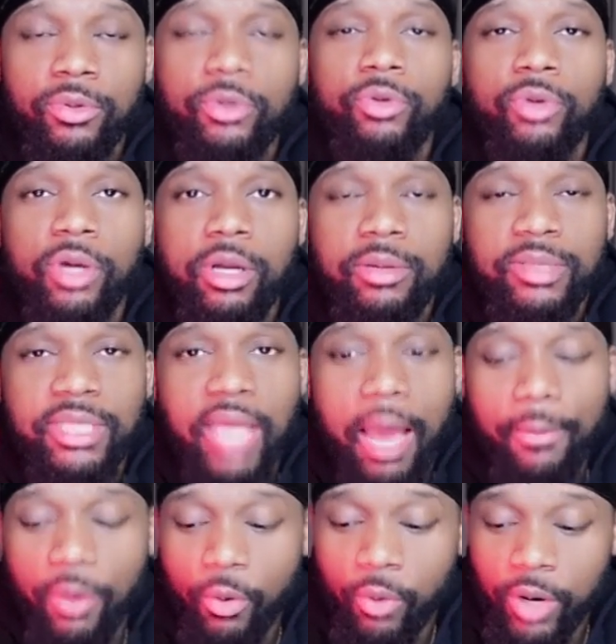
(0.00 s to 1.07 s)
You get what I'm saying? I've
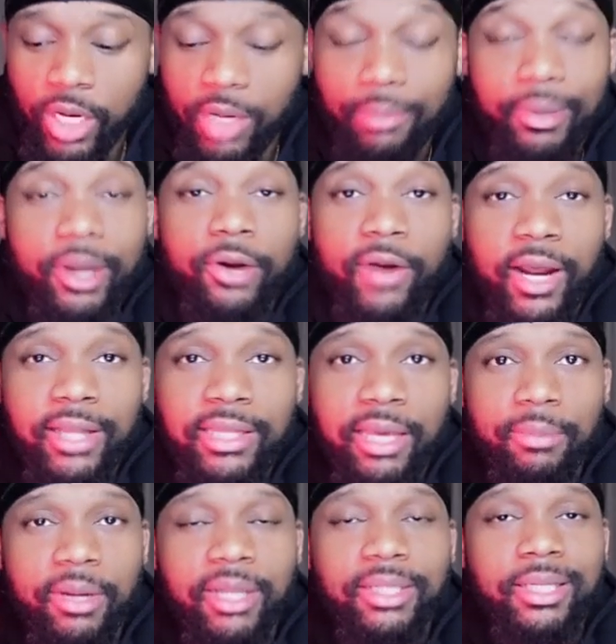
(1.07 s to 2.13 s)
been working better at that.
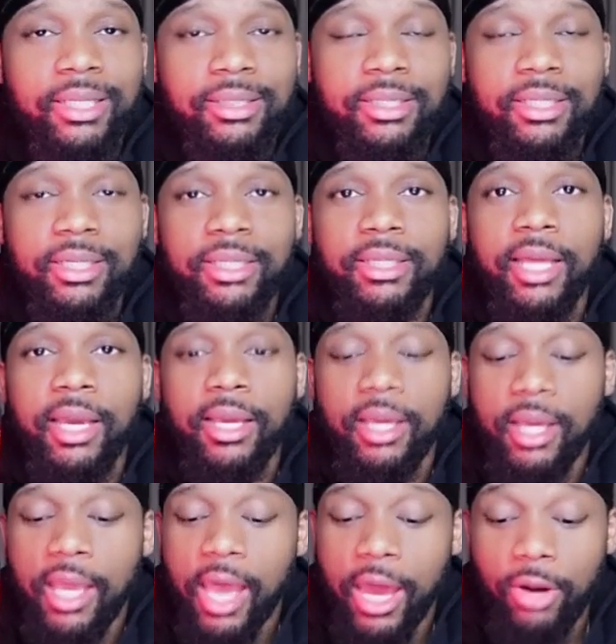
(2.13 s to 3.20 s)
But at the end of the day, like,
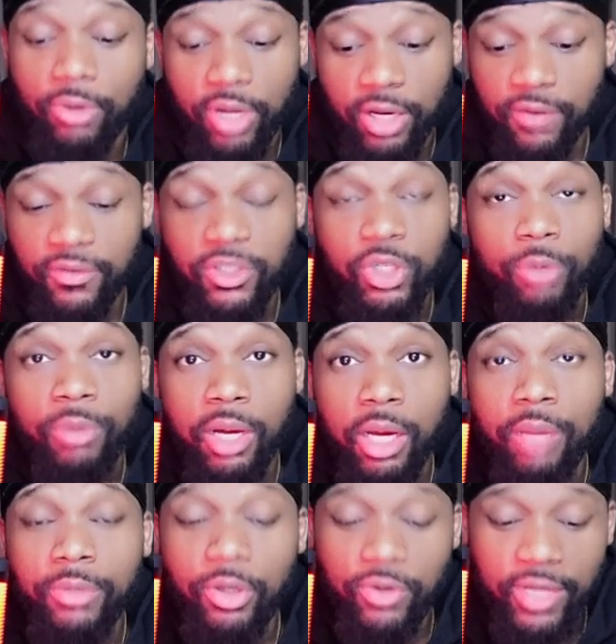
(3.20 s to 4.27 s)
I don't care if it's your mom,
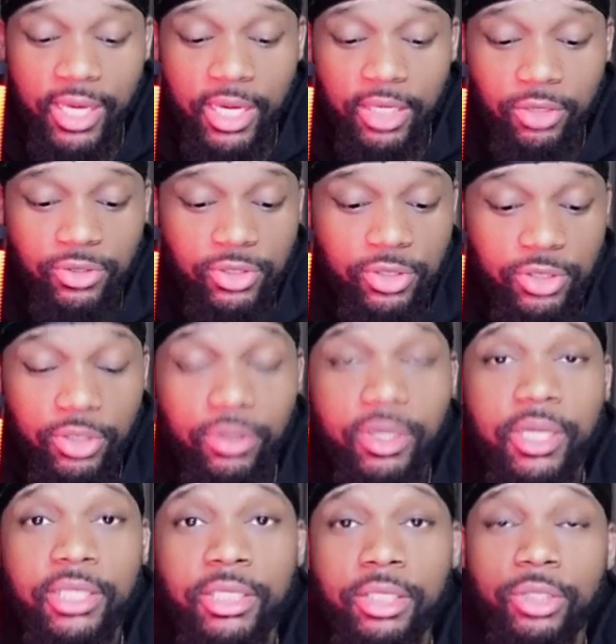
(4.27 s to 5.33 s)
your dad, your sister, your
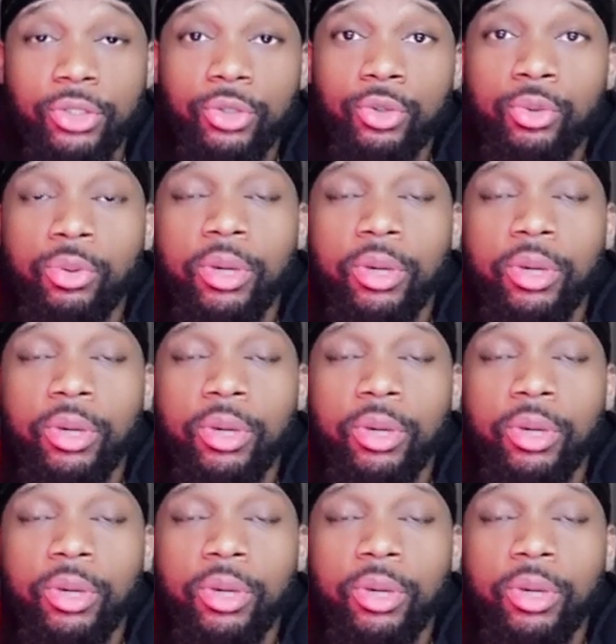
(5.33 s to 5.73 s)
cousin, you.